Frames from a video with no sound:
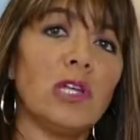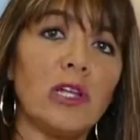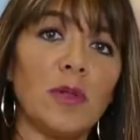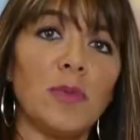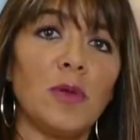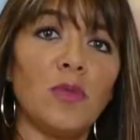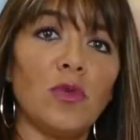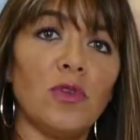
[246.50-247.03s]
a little
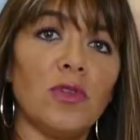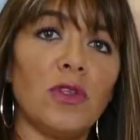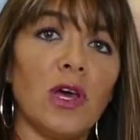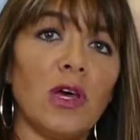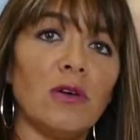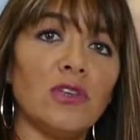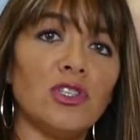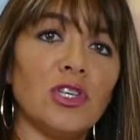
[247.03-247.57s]
bit more than the
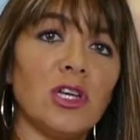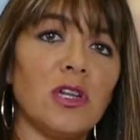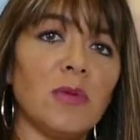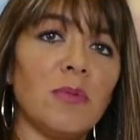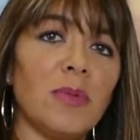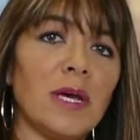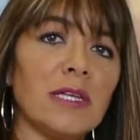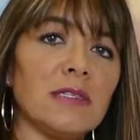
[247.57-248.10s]
ocean,
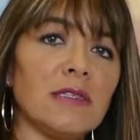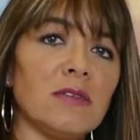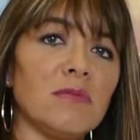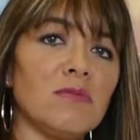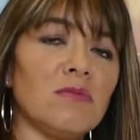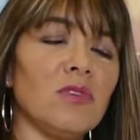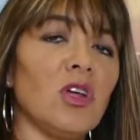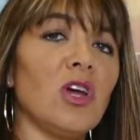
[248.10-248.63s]
but
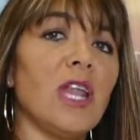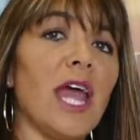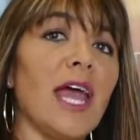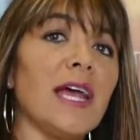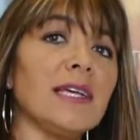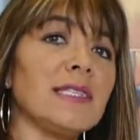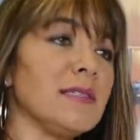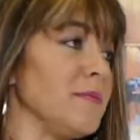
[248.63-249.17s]
not
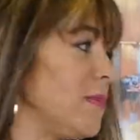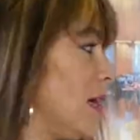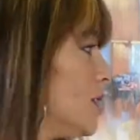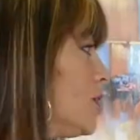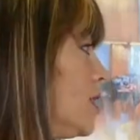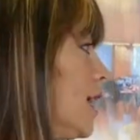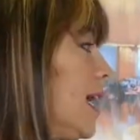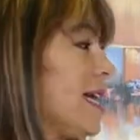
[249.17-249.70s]
as
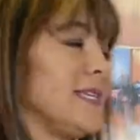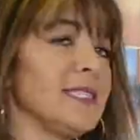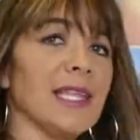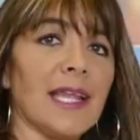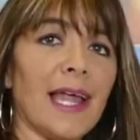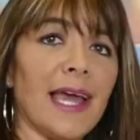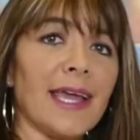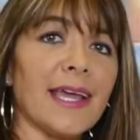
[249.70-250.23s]
much as the
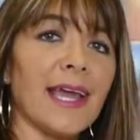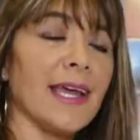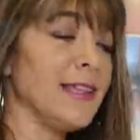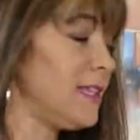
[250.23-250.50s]
lake. And